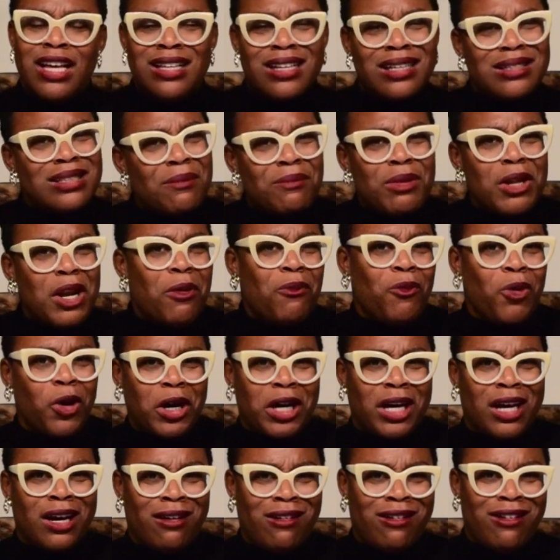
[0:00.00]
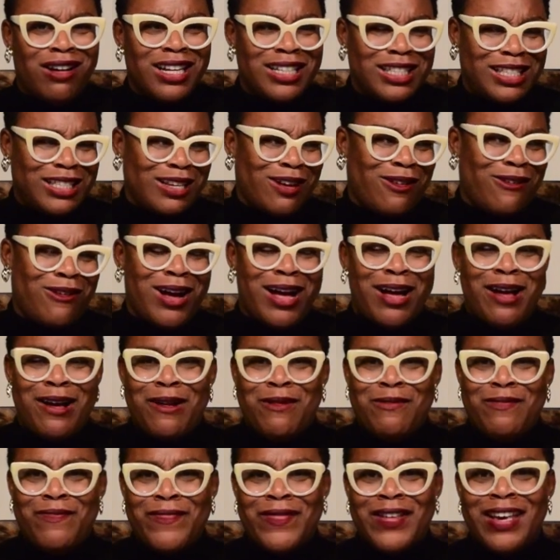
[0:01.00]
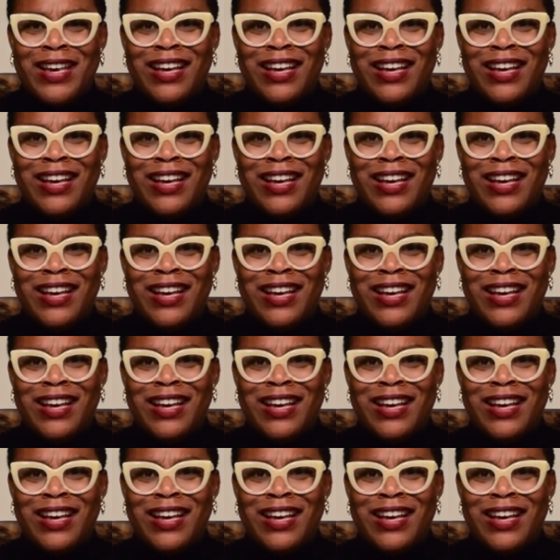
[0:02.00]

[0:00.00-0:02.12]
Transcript: That's something I'm working on. So